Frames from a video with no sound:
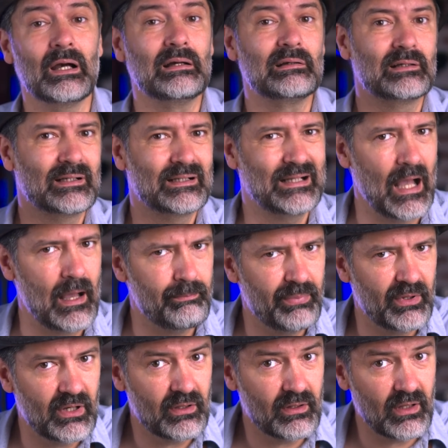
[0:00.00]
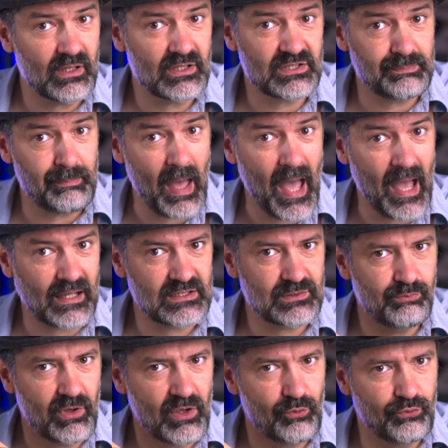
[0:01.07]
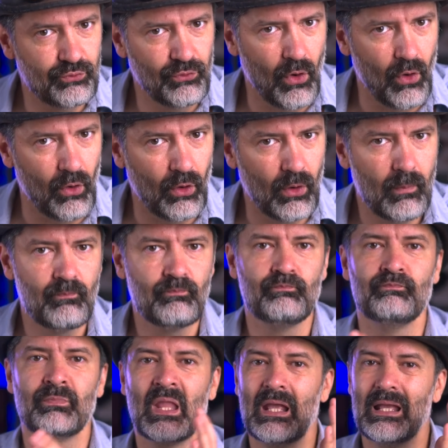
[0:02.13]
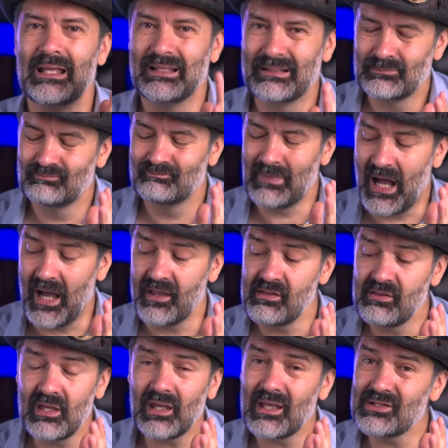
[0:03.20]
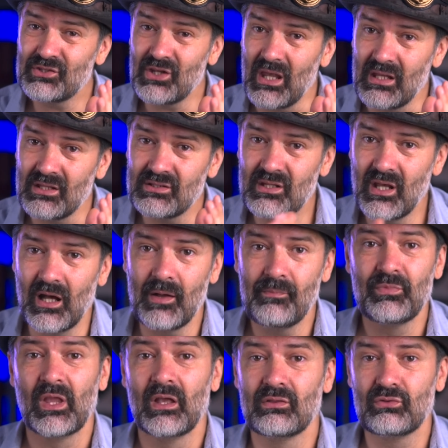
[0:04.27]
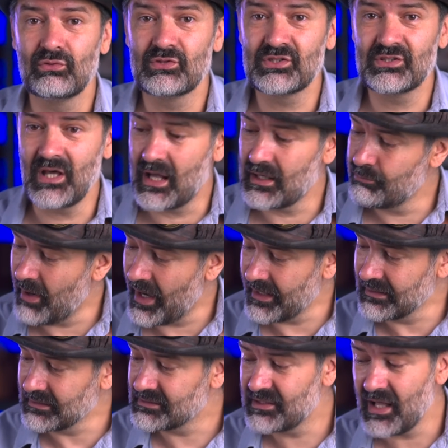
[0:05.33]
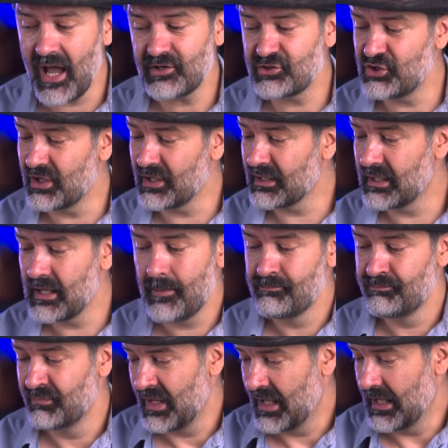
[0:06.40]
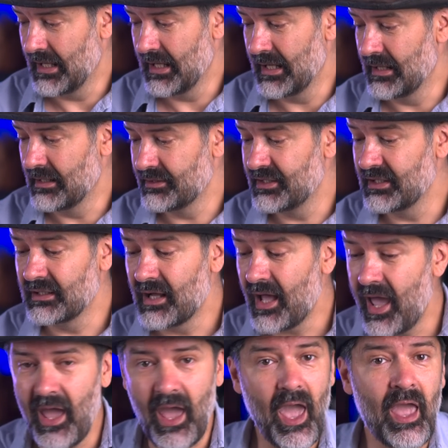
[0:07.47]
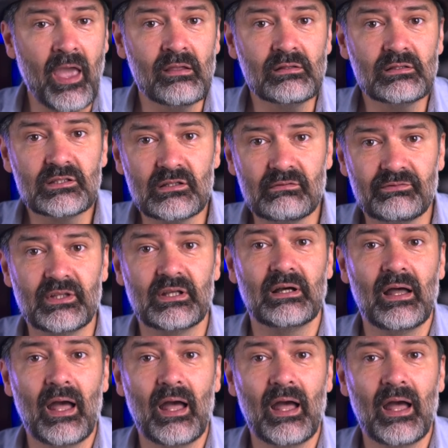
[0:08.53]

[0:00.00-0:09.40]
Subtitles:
a couple of these bags before, I think it's easier to start by attaching the ends of the